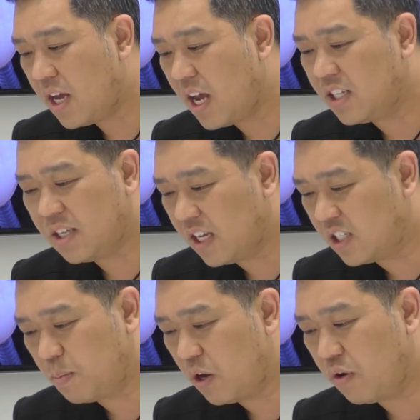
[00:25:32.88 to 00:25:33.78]

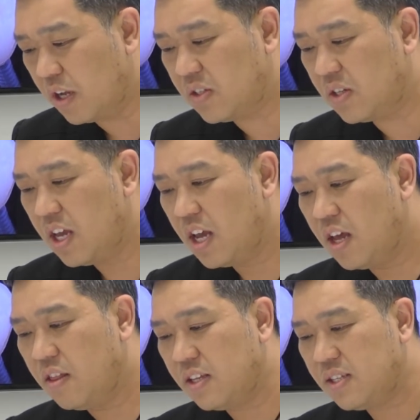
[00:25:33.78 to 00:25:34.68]
experience,
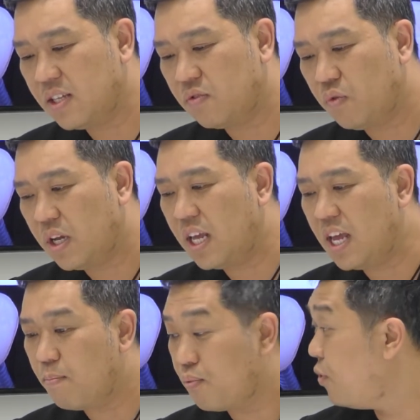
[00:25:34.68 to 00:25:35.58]
this has really
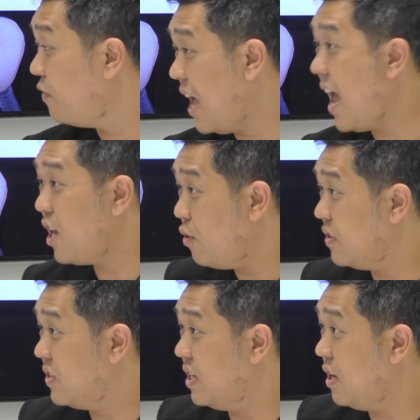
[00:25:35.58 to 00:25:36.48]
improved the
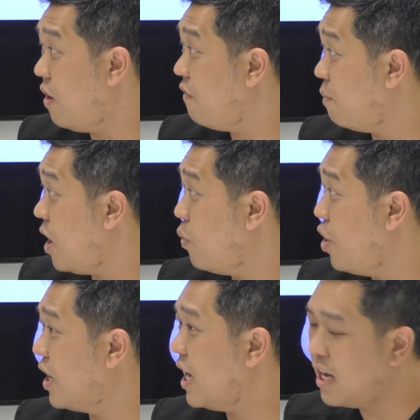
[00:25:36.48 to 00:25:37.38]
accuracy of my
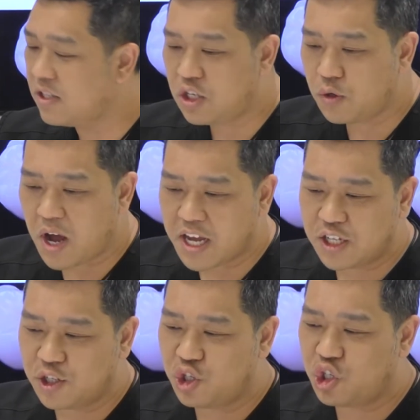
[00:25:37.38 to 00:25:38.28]
work. And until
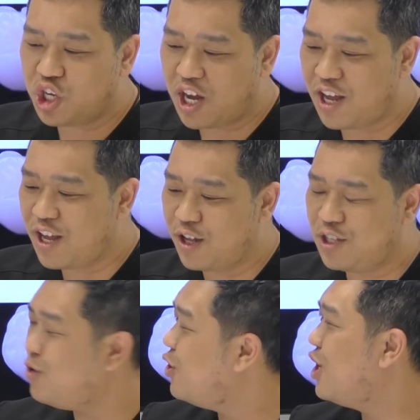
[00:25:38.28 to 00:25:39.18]

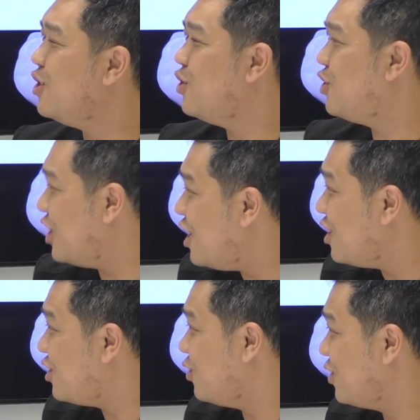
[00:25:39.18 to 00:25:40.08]
you can see
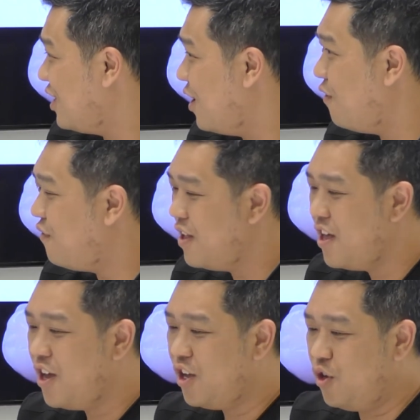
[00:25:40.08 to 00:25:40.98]
this yourself,
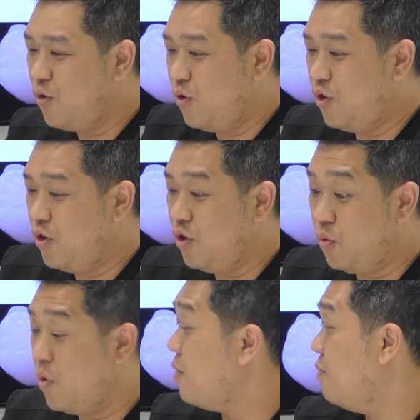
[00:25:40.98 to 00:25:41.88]

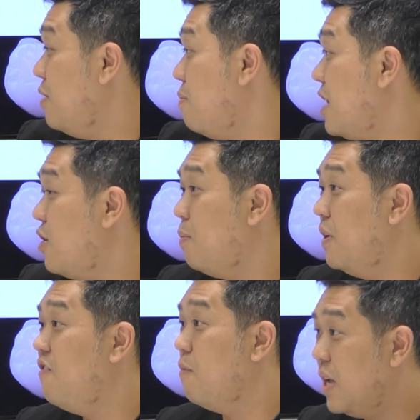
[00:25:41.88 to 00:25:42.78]
you may not
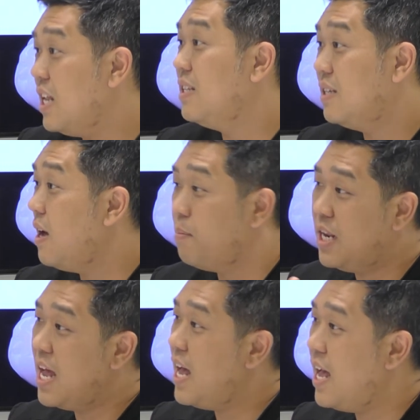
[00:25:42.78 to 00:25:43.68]
believe it. But
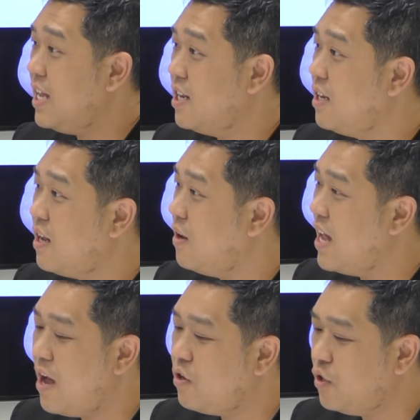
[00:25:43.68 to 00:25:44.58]
Aodhan,
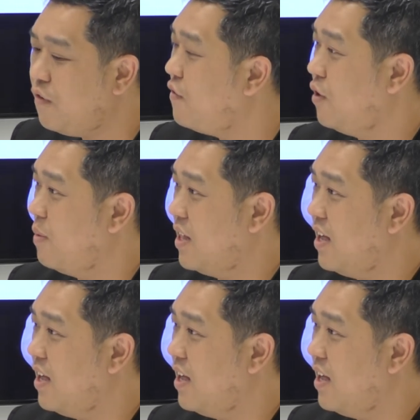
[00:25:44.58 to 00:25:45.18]
how do you feel about that?